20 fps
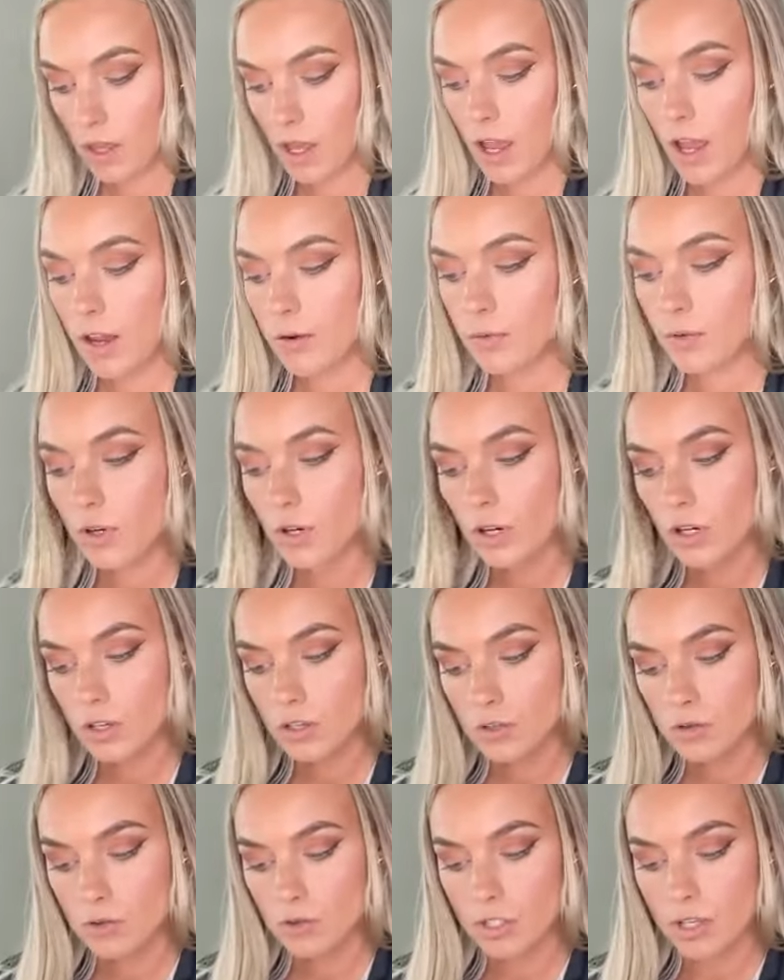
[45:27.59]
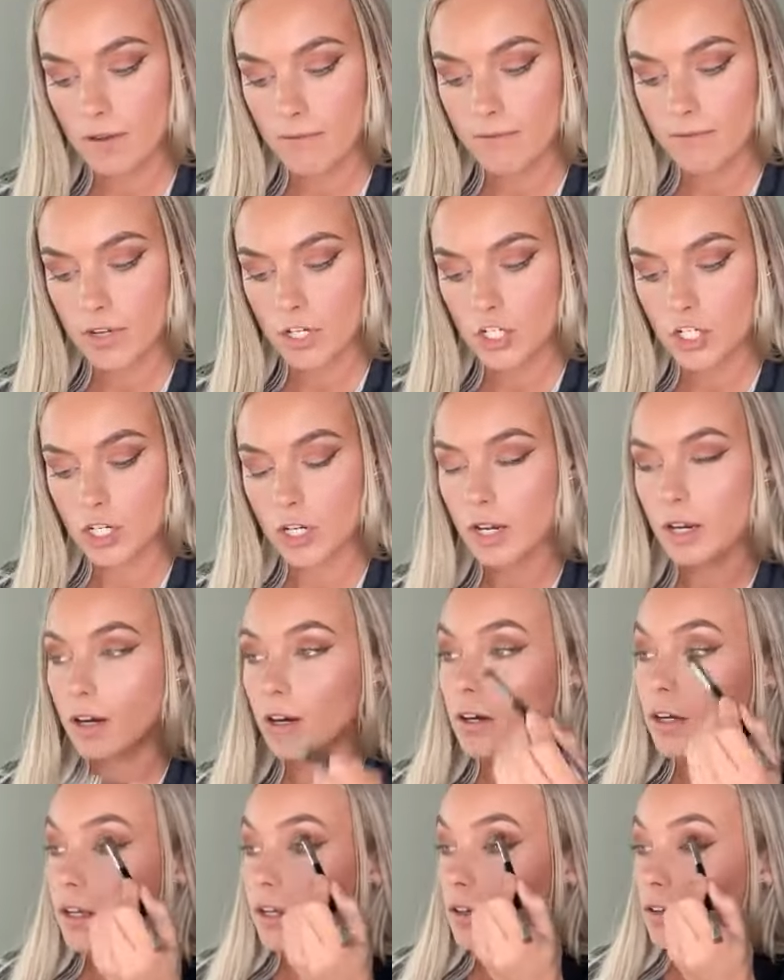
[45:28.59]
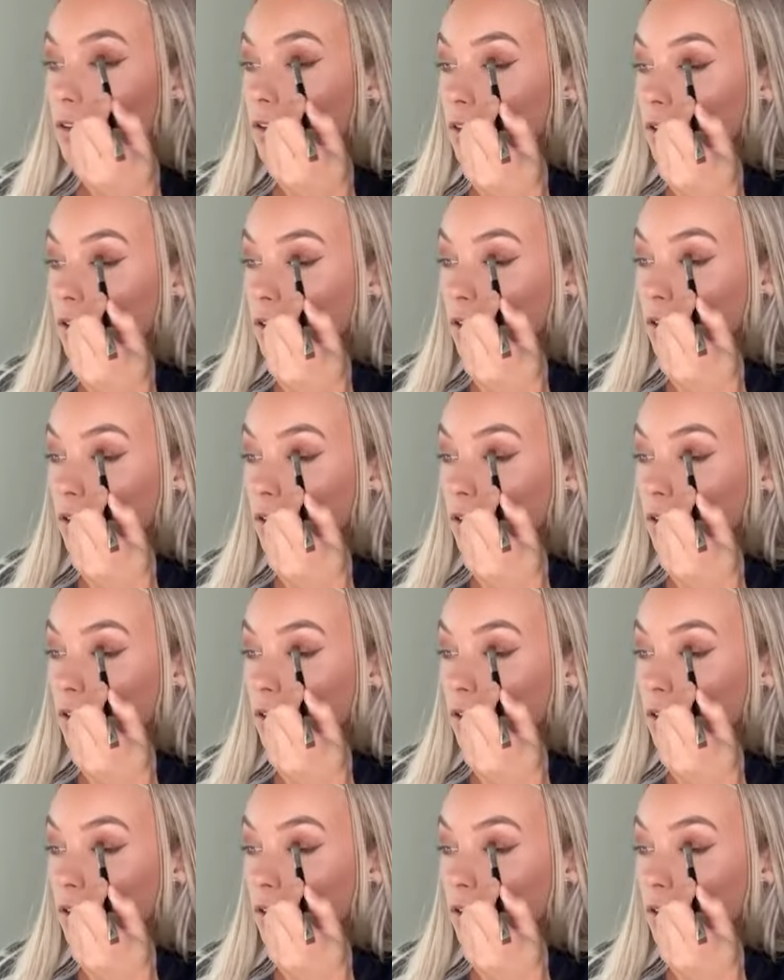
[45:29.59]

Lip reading: And we're gonna use Visionary,